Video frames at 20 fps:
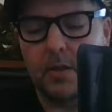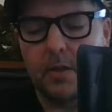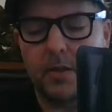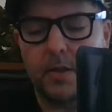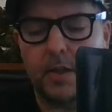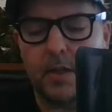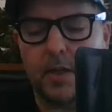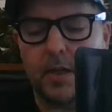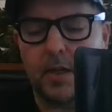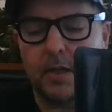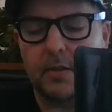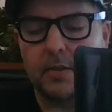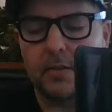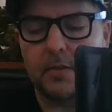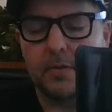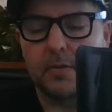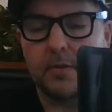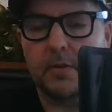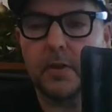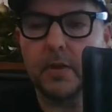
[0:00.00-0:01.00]
yeah,
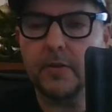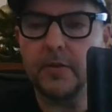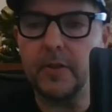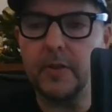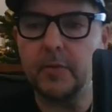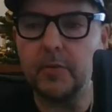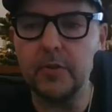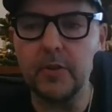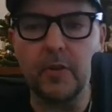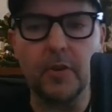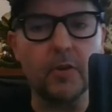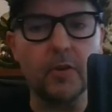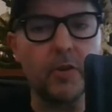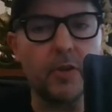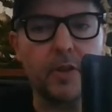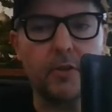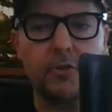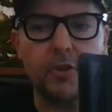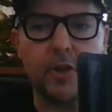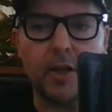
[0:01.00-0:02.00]
let's see what's going on in
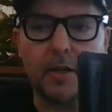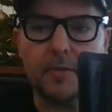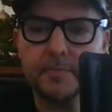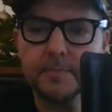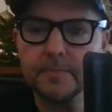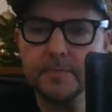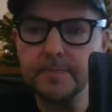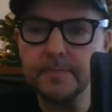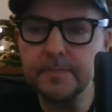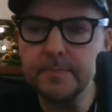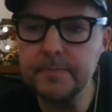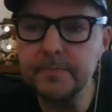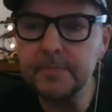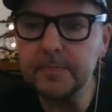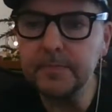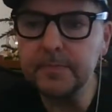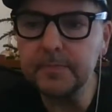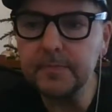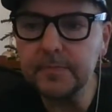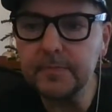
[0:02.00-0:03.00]
the chat.
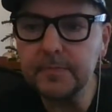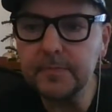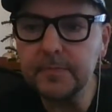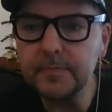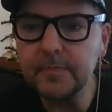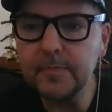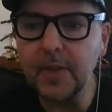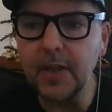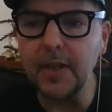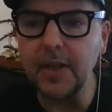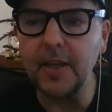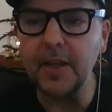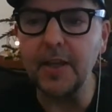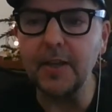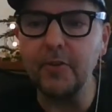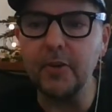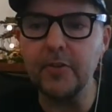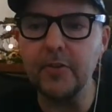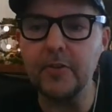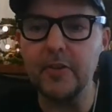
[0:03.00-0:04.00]
Hey,
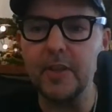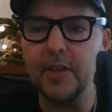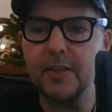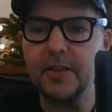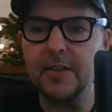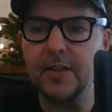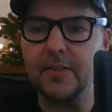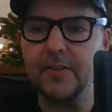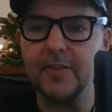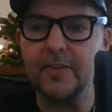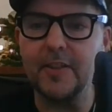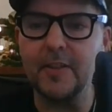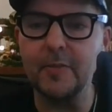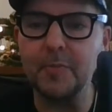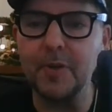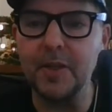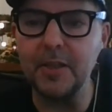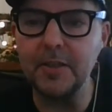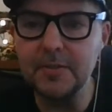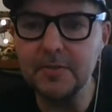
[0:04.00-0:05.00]
Rusty, nice to see you,
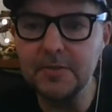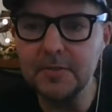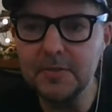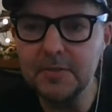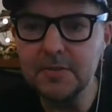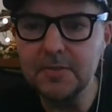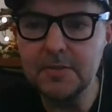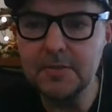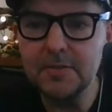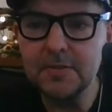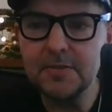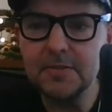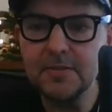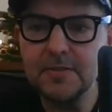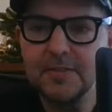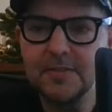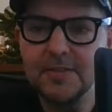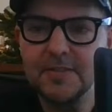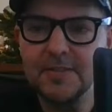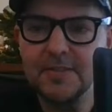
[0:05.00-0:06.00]
buddy.
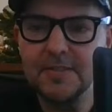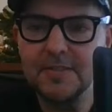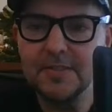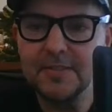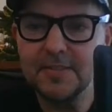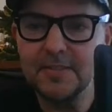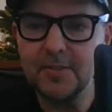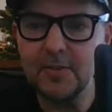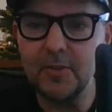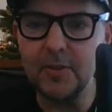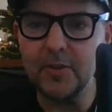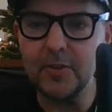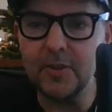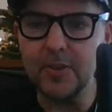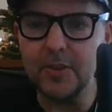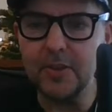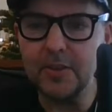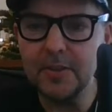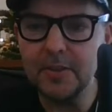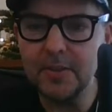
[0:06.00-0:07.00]
Always
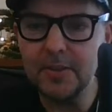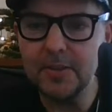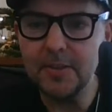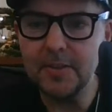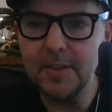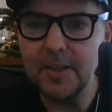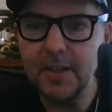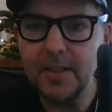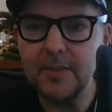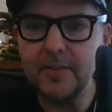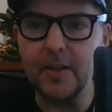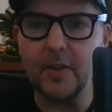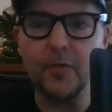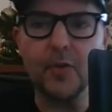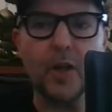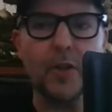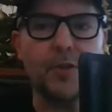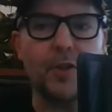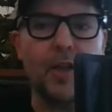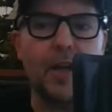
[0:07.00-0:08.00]
good. So
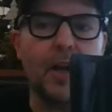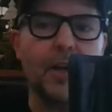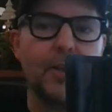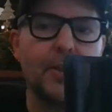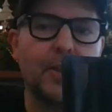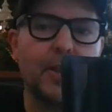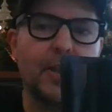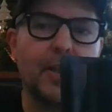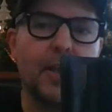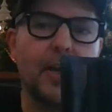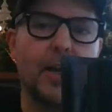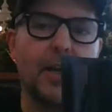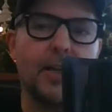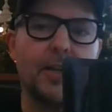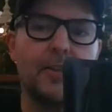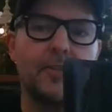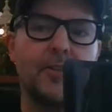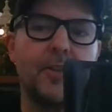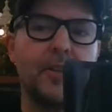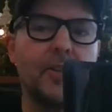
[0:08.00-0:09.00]
I think I think I
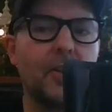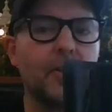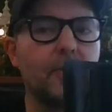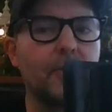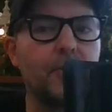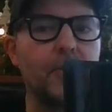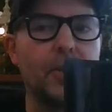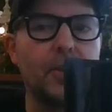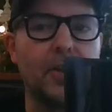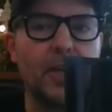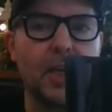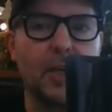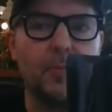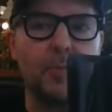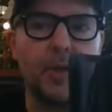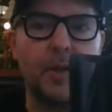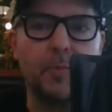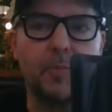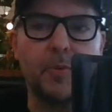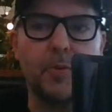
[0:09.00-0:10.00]
can see lots of UK
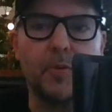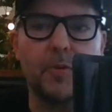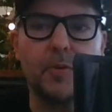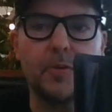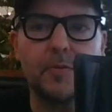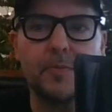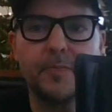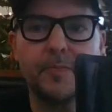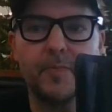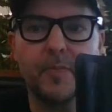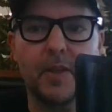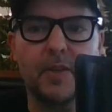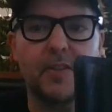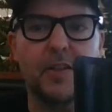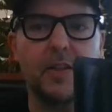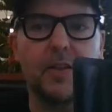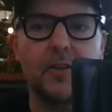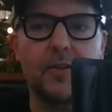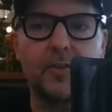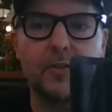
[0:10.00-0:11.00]
people. I see
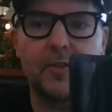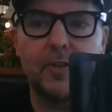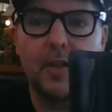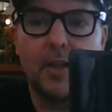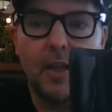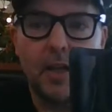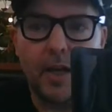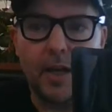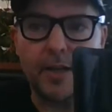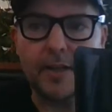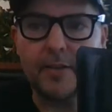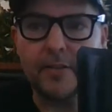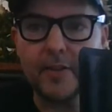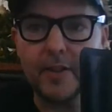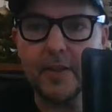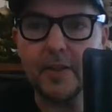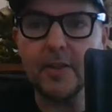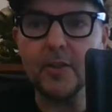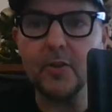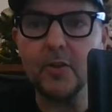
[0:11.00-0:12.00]
lots. I can
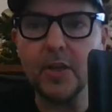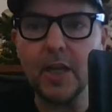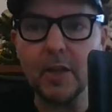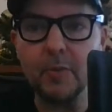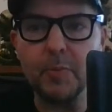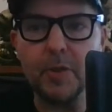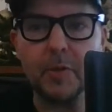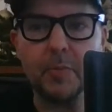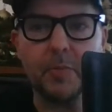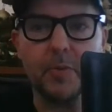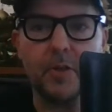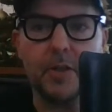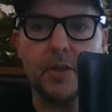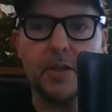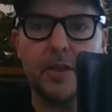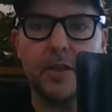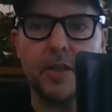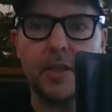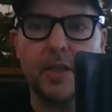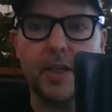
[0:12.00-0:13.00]
see UK people
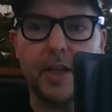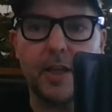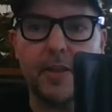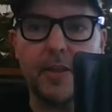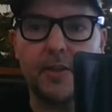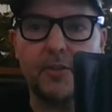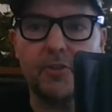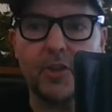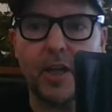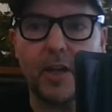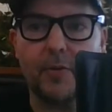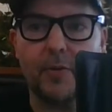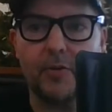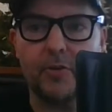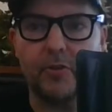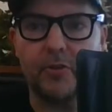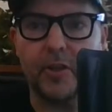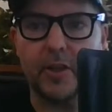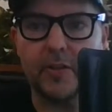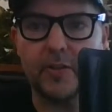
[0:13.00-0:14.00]
in the in the chat, which
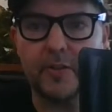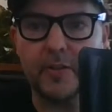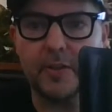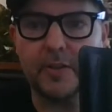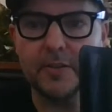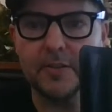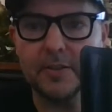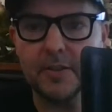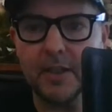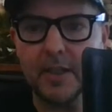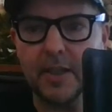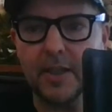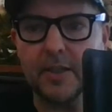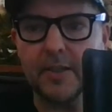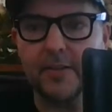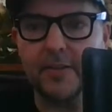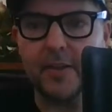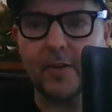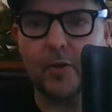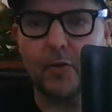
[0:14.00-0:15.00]
is excellent,
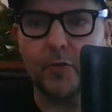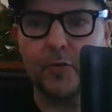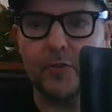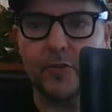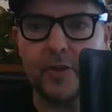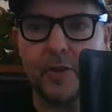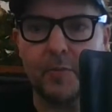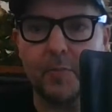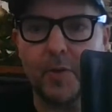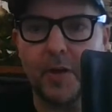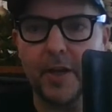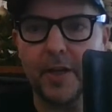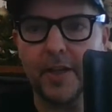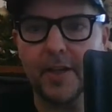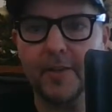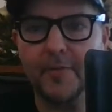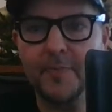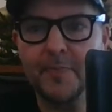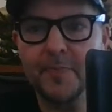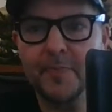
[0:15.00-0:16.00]
and uh, obviously my uh,